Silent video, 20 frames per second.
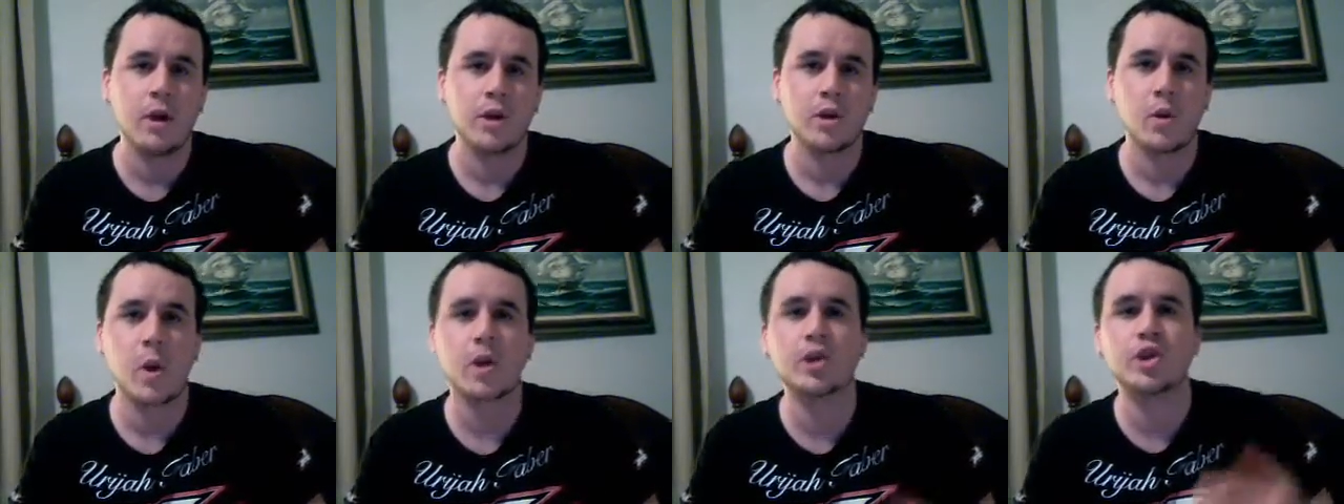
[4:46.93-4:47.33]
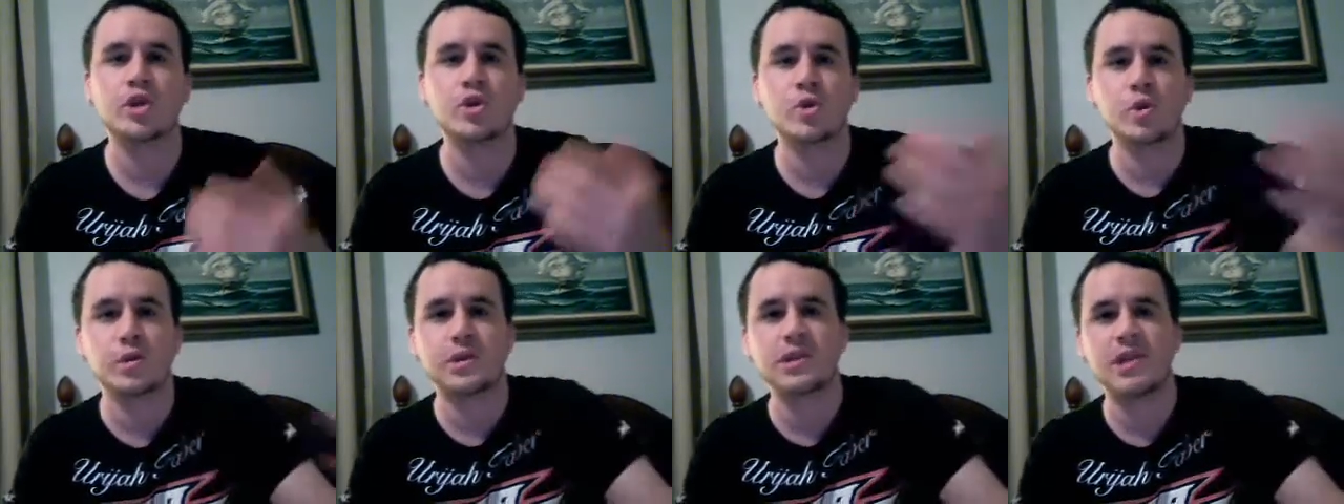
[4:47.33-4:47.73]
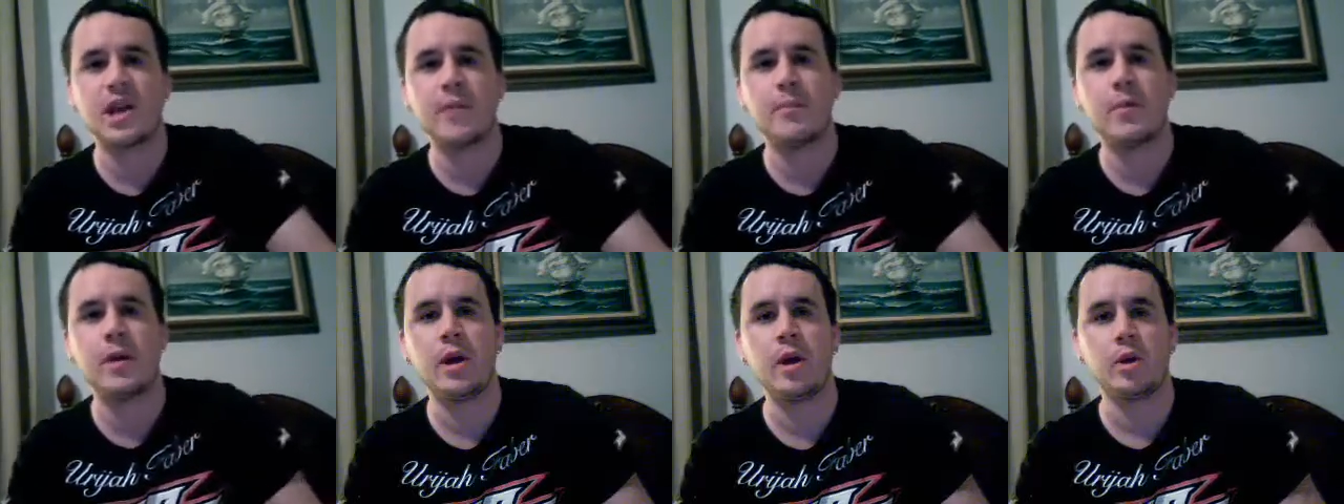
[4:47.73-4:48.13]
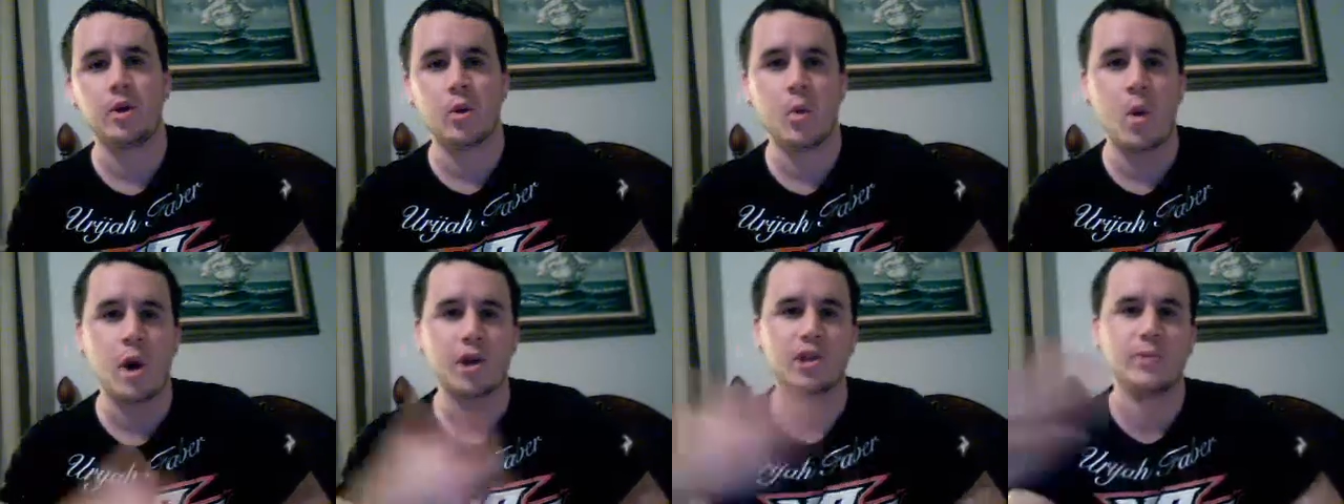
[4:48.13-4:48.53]
They'll watch George St. Pierre.
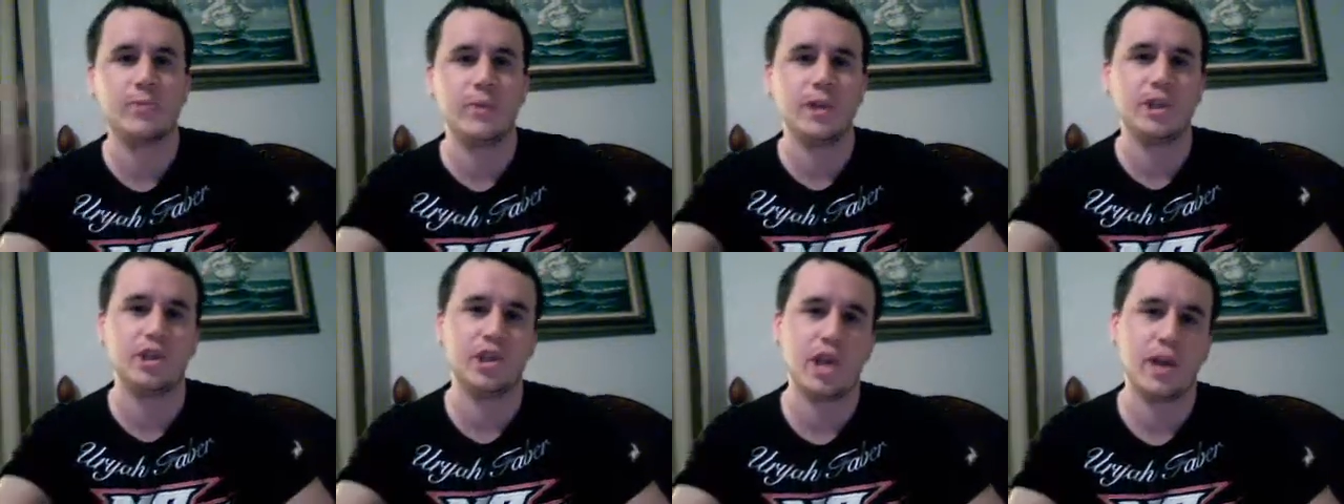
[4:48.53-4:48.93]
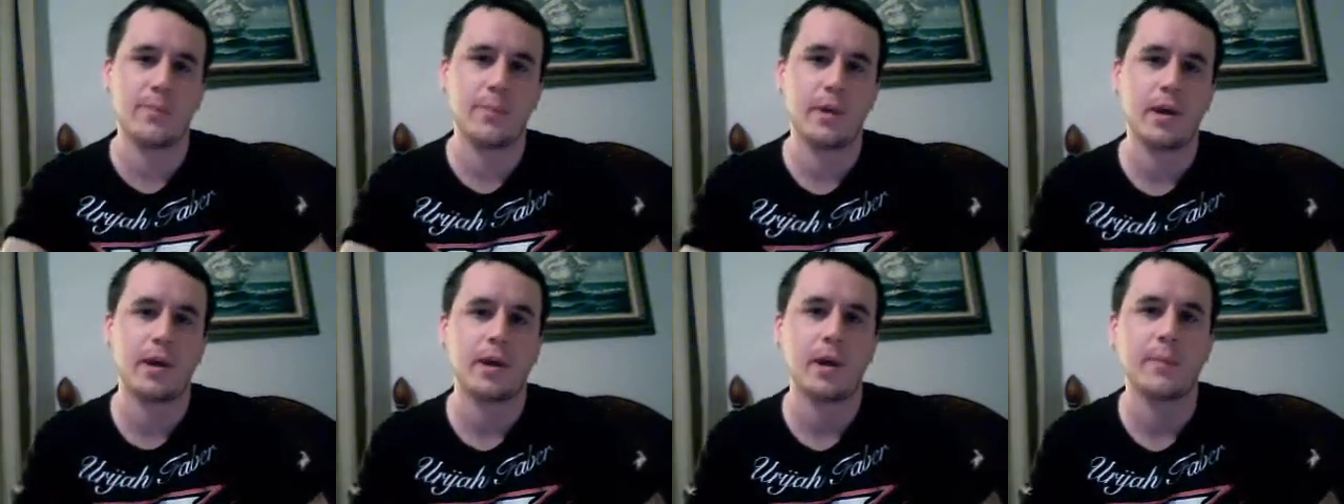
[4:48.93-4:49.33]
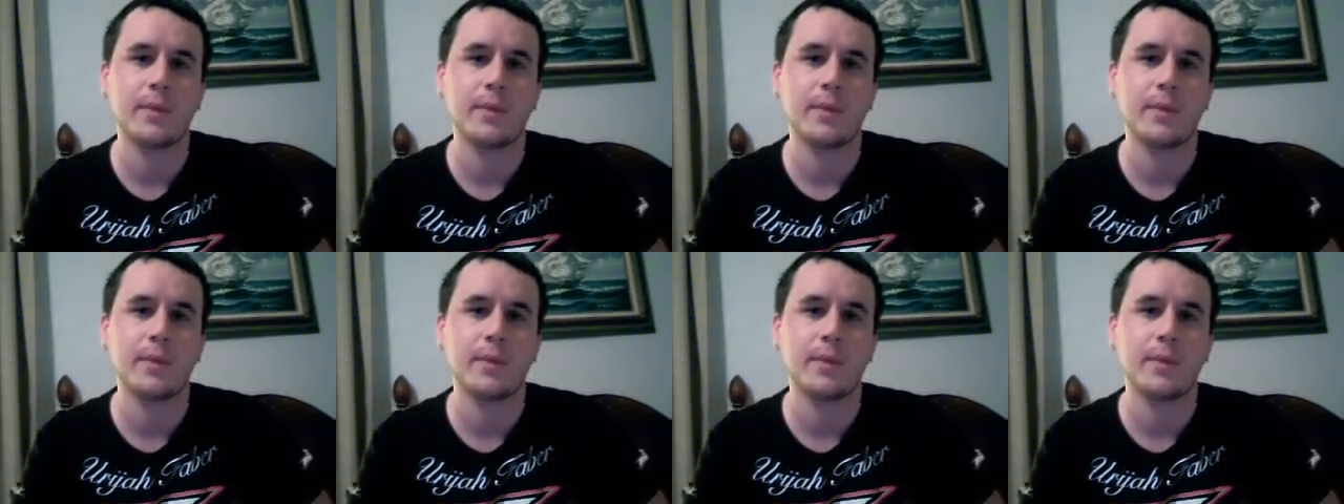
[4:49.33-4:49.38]
They'll watch BJ Penn.